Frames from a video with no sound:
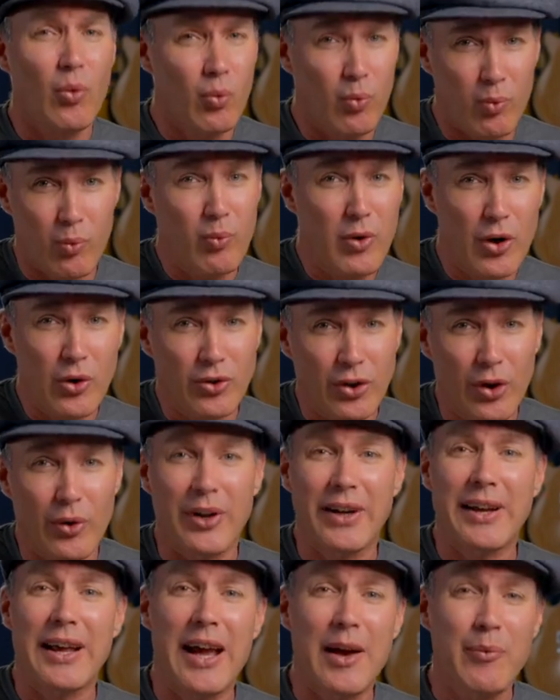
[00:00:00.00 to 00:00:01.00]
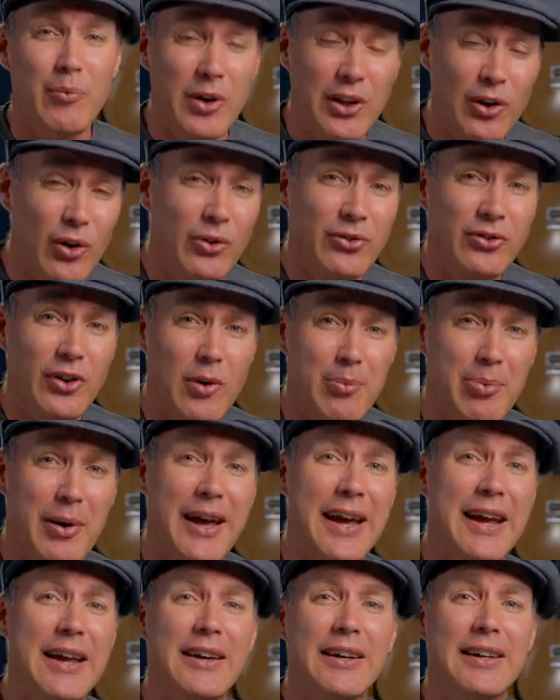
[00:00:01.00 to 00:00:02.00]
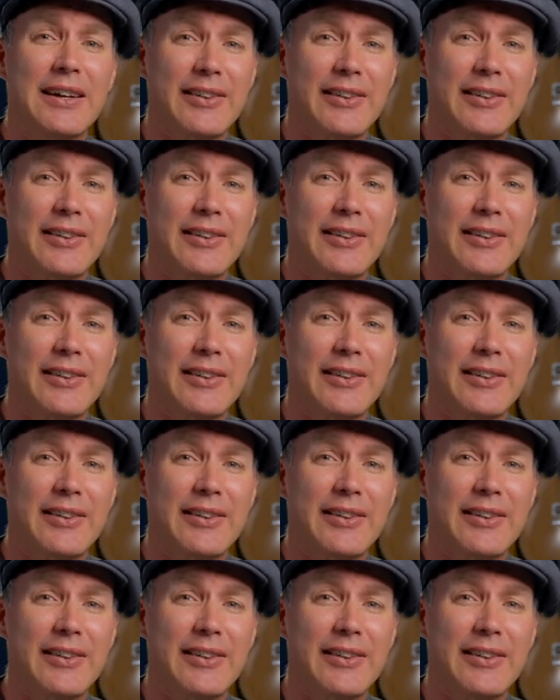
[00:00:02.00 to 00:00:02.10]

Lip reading: we'll do it. And we'll also pay